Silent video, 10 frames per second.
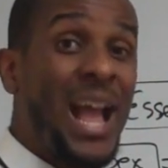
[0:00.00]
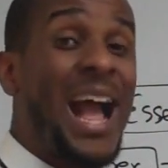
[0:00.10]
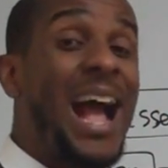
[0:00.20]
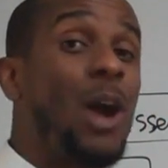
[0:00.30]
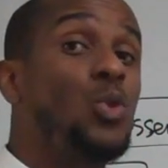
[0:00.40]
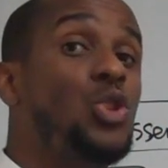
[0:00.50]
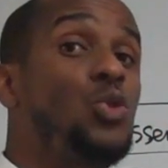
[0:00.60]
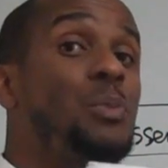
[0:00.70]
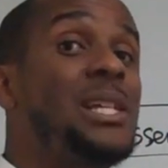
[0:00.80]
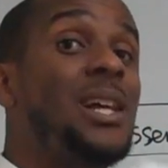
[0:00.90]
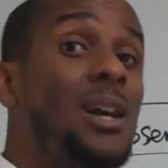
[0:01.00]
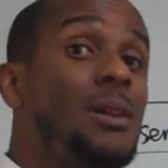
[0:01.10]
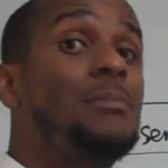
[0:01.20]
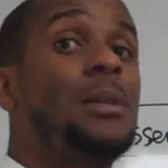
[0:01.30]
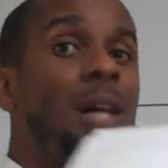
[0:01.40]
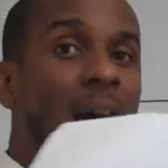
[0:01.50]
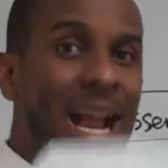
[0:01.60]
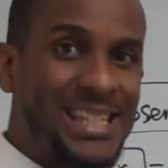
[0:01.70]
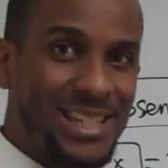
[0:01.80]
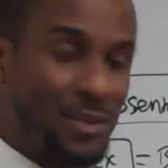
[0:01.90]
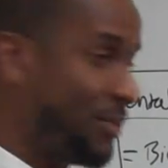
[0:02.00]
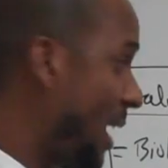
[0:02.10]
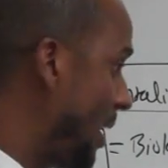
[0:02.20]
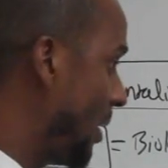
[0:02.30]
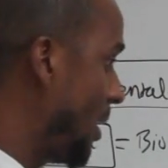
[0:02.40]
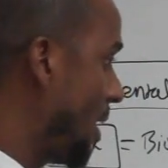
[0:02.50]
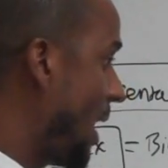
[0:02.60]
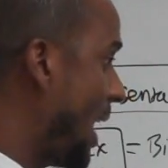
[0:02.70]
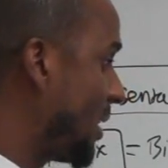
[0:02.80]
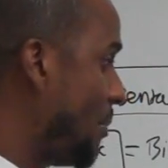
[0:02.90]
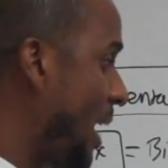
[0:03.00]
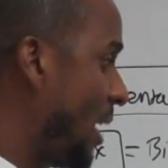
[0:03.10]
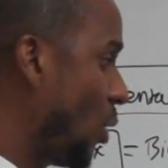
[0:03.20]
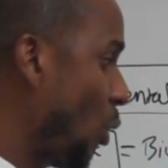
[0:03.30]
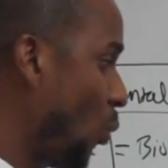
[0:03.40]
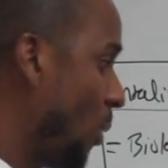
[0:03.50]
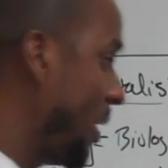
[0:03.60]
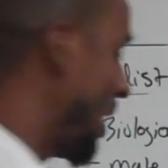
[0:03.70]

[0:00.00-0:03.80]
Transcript: How you become identified as a man or woman